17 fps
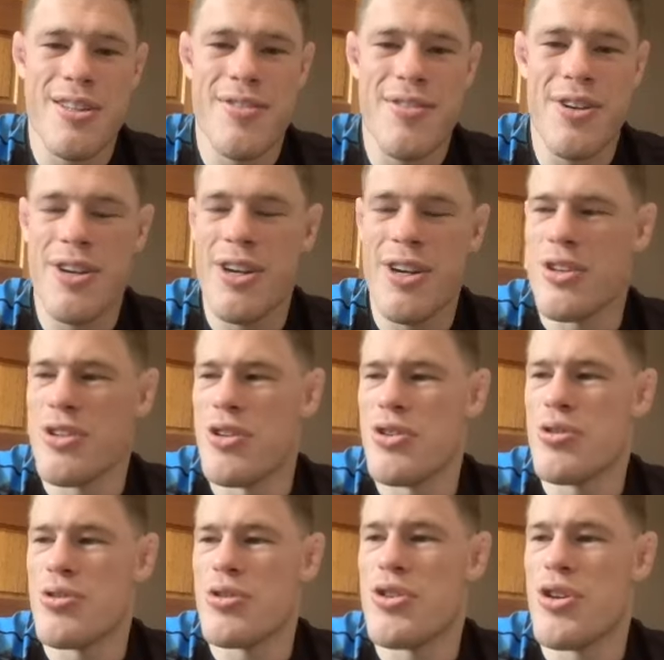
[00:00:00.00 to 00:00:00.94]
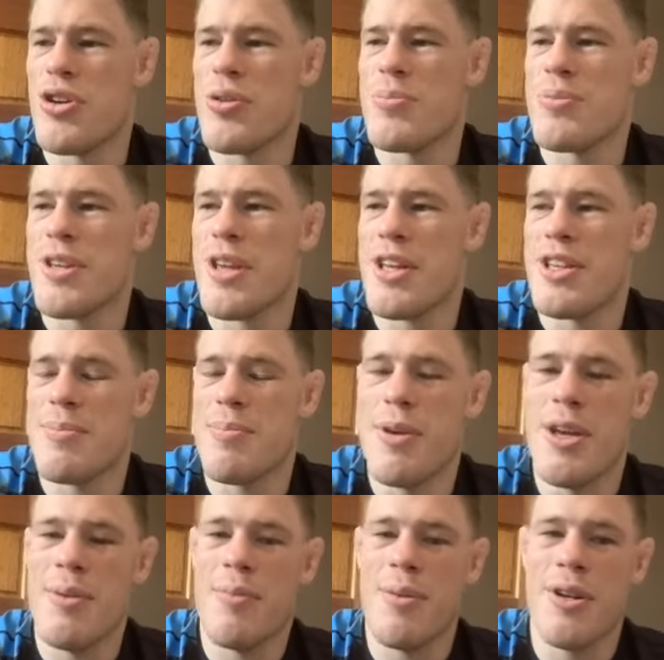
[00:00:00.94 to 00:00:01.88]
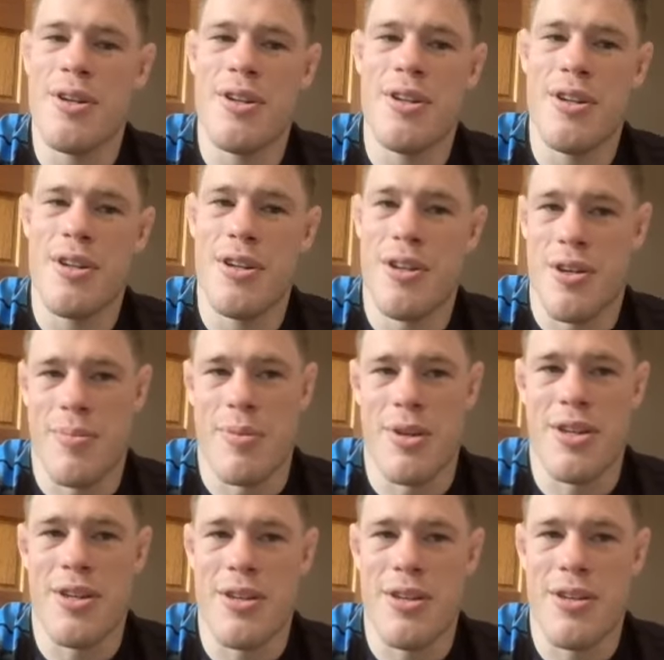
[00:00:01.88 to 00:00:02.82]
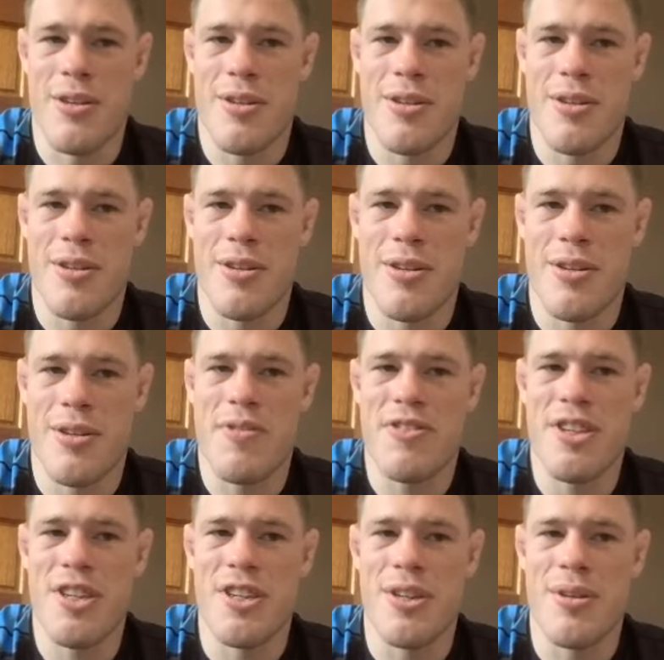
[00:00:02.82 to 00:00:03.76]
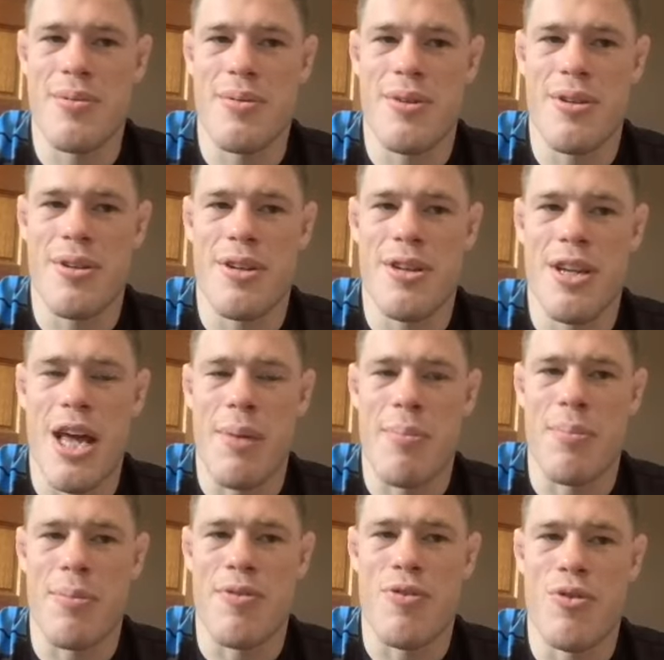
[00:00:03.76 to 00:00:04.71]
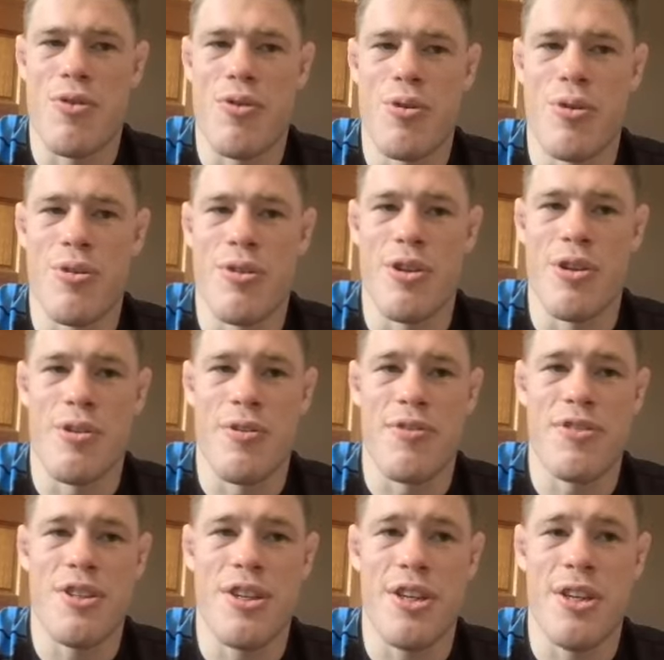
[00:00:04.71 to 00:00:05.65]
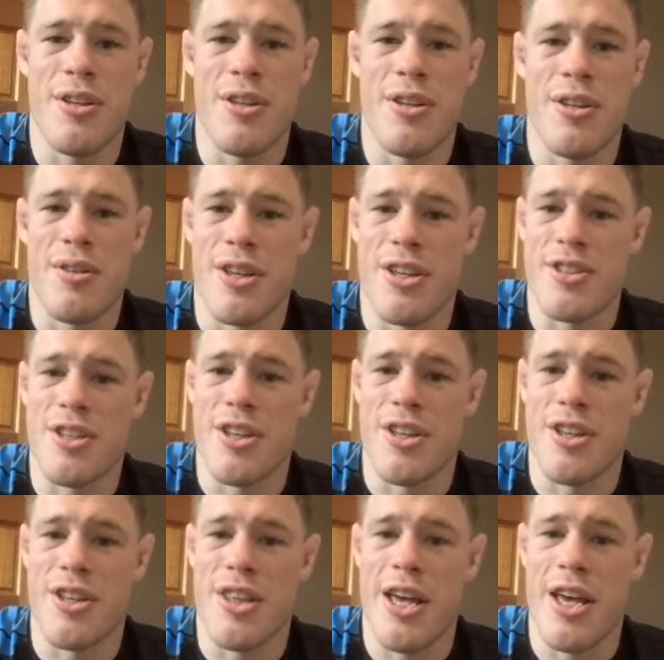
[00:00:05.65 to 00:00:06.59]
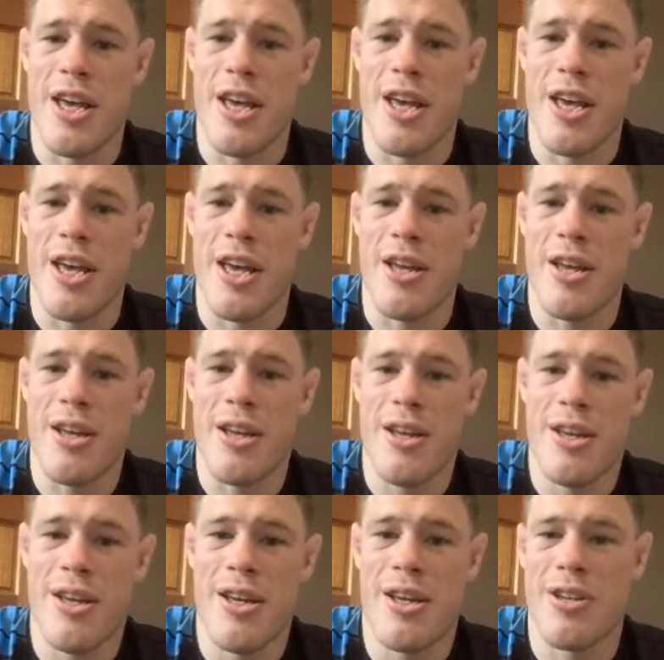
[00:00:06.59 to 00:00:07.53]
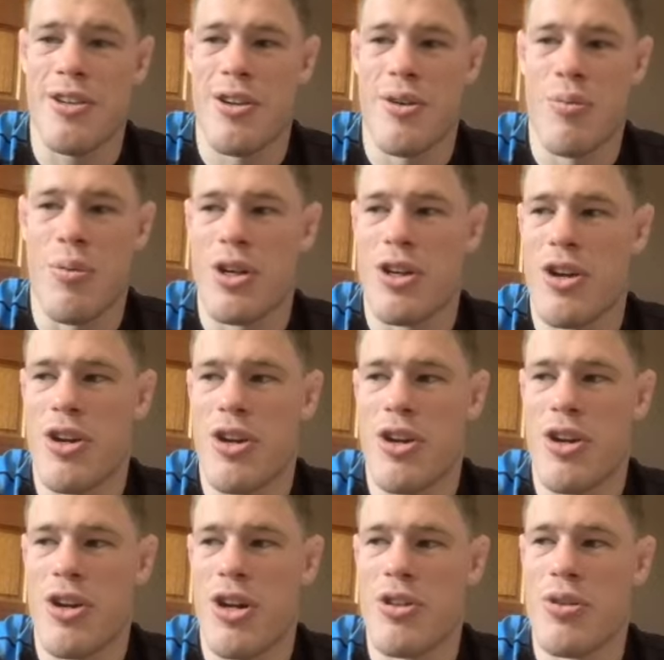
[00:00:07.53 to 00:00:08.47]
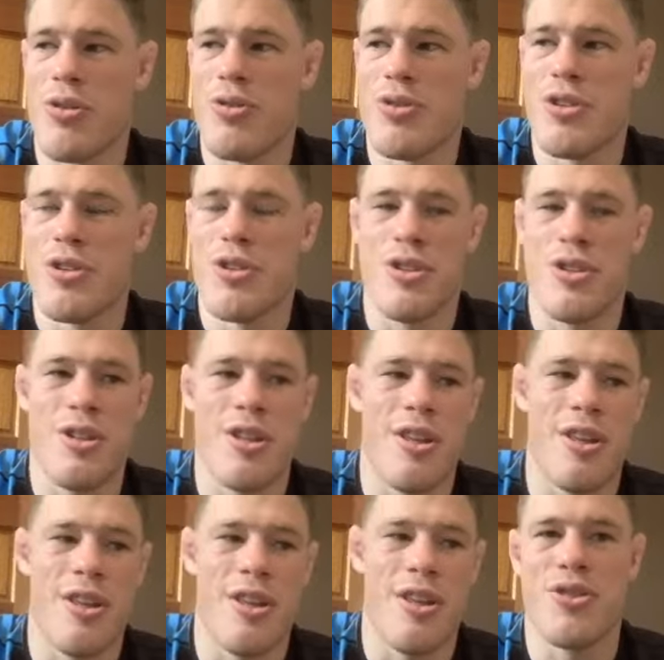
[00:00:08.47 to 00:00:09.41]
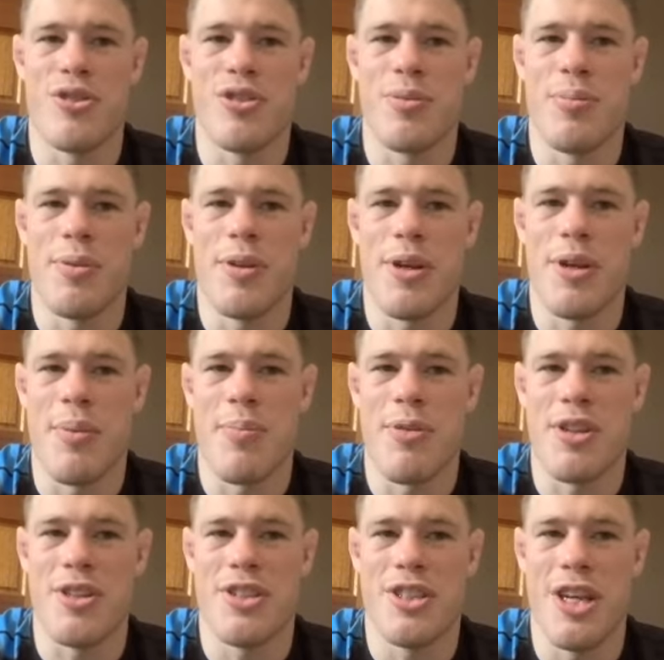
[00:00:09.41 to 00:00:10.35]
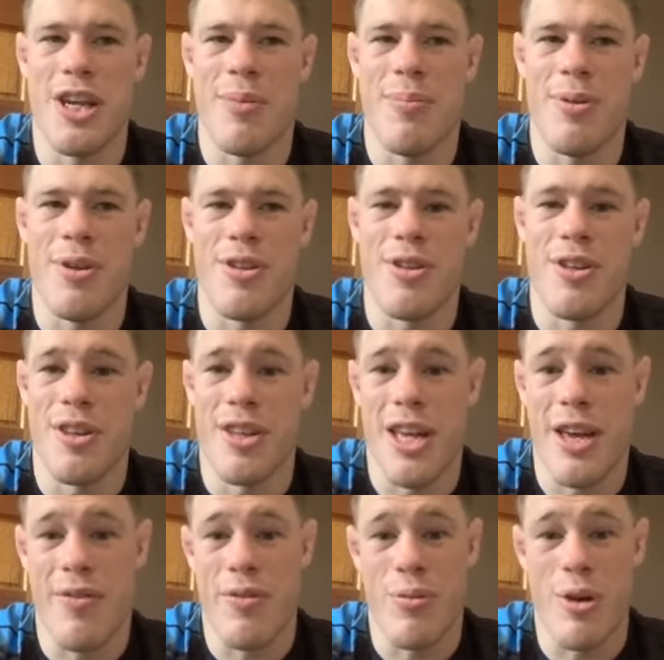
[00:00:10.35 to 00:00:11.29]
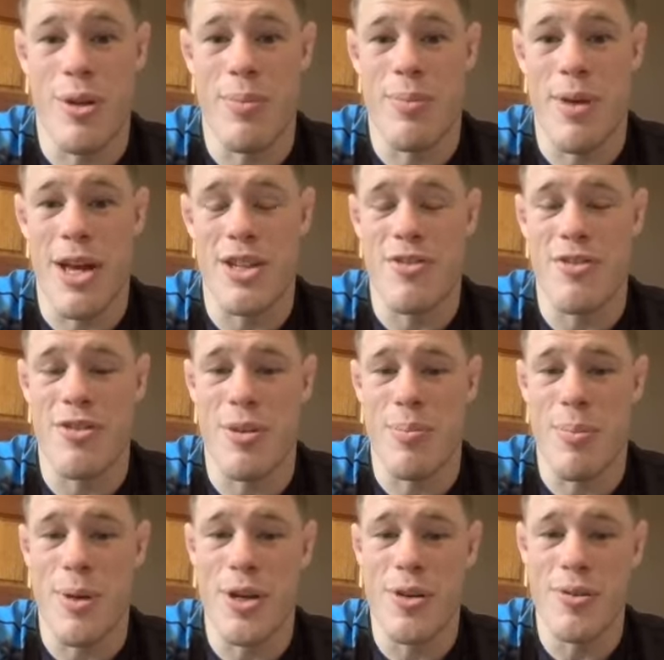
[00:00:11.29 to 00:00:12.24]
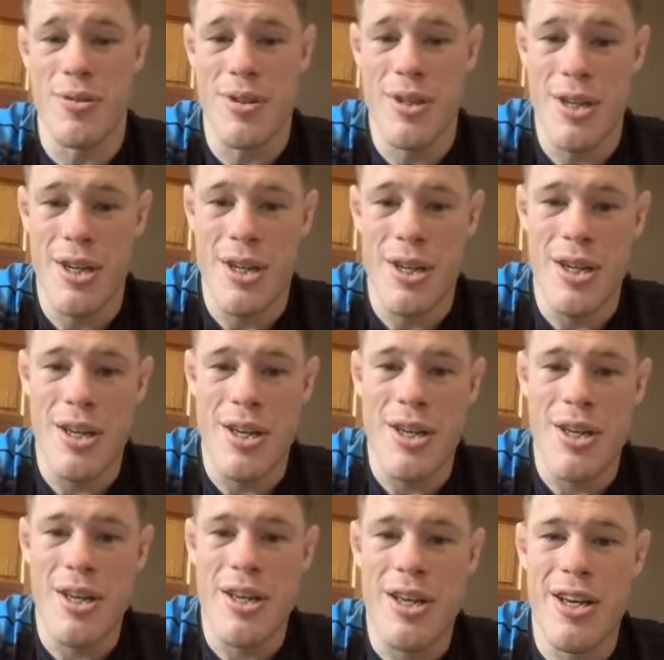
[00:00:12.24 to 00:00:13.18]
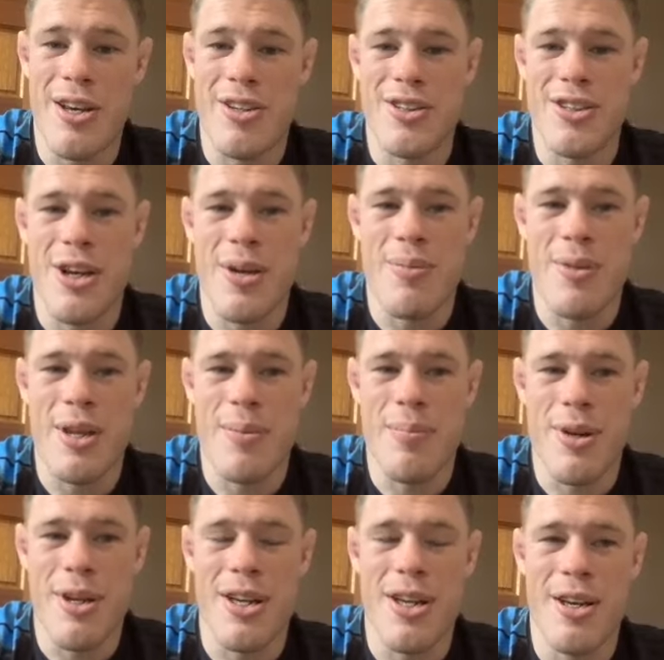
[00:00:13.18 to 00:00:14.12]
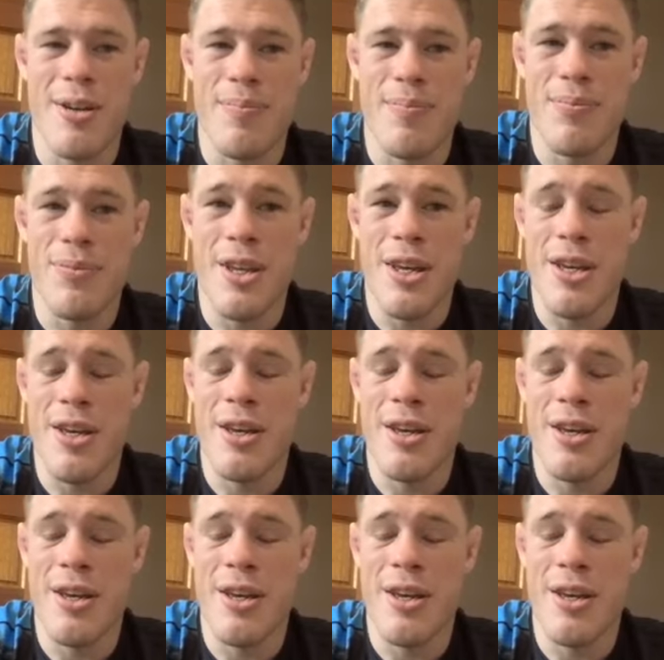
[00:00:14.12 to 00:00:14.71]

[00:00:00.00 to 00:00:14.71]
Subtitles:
a very unusual circumstance, man, but I mean, we've seen it happen before in the UFC and things like that. One guy loses and then the other guy goes on to become the champion and they have a rematch for the belt type thing. But yeah.